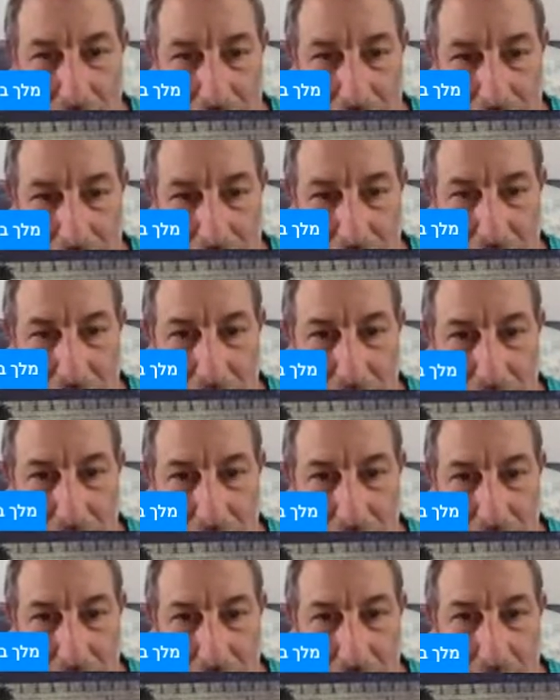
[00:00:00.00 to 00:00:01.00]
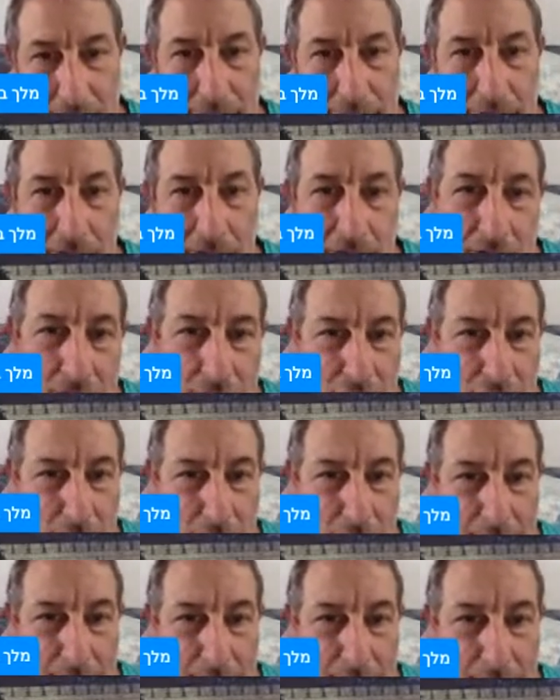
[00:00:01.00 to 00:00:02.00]
inscribe. So be'er really
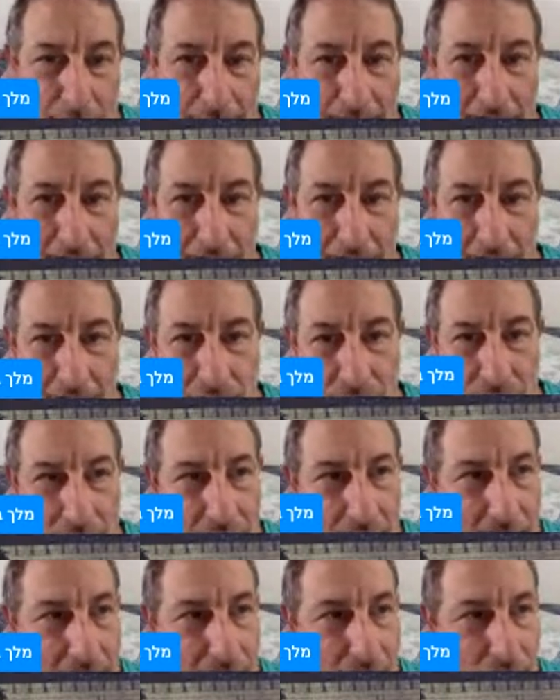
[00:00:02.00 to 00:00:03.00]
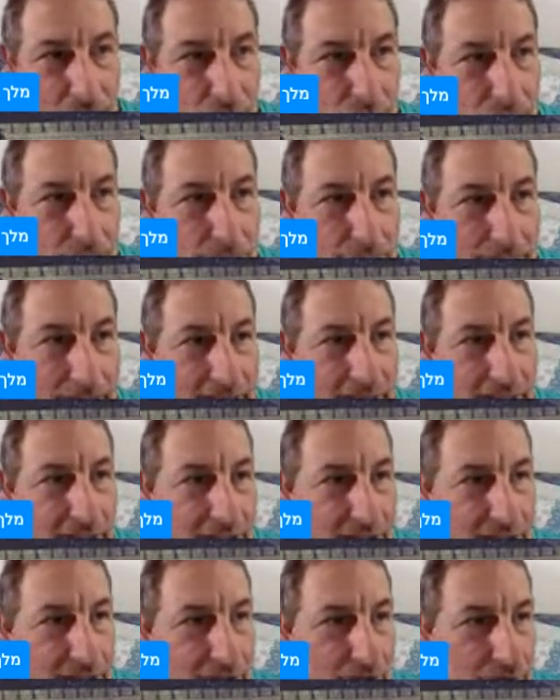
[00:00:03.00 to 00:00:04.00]
has to do with making clear, right? Here we go.
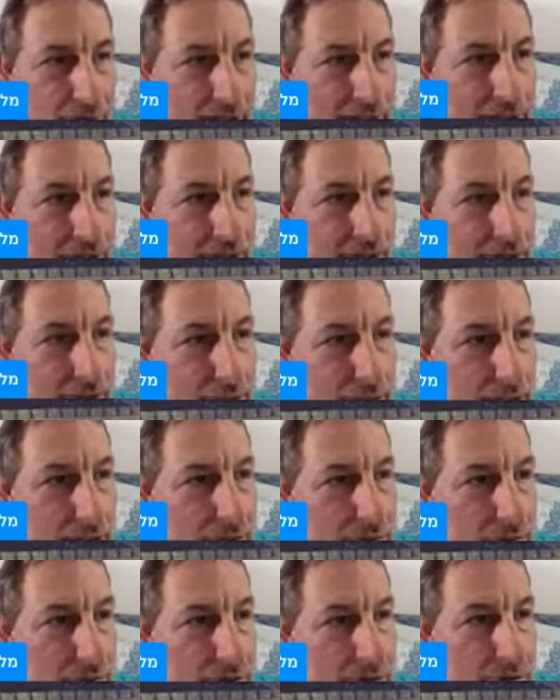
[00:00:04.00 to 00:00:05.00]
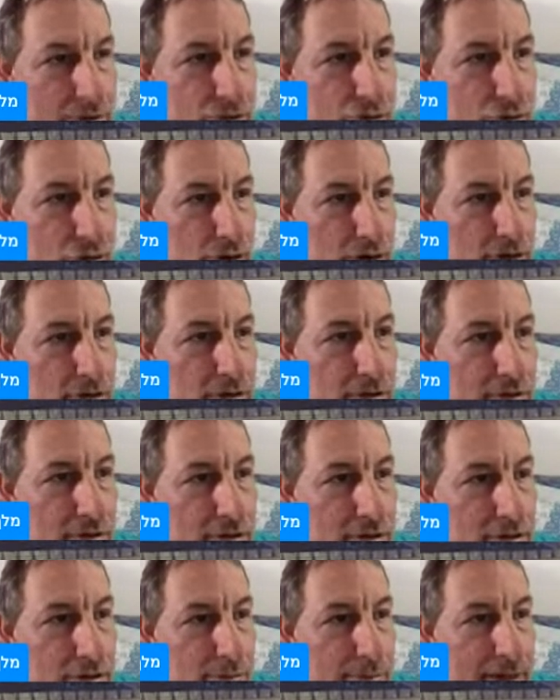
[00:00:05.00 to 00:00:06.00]
In Strong's, it says to make distinct or
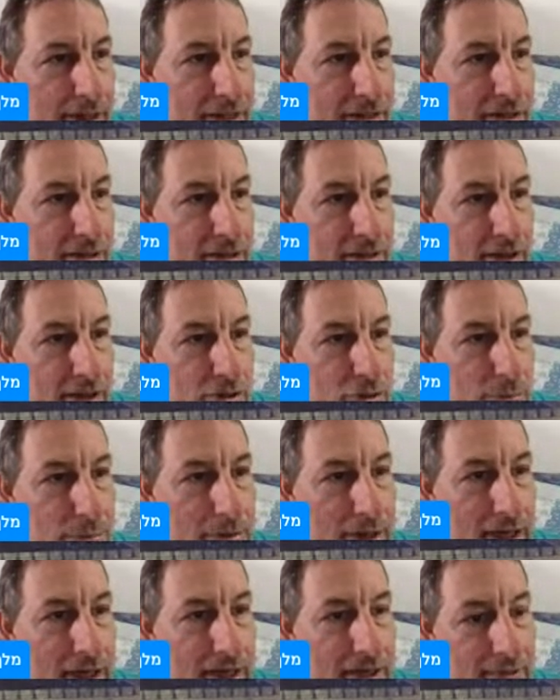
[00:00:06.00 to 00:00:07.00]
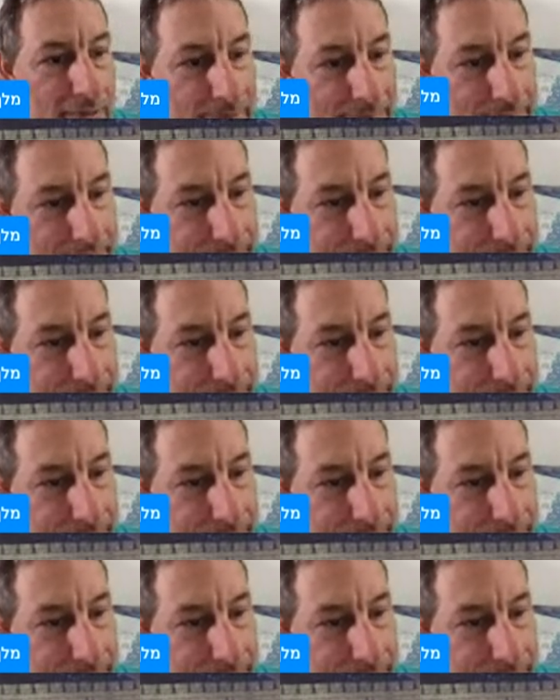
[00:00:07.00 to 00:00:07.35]
plain, which I'm sure he's getting from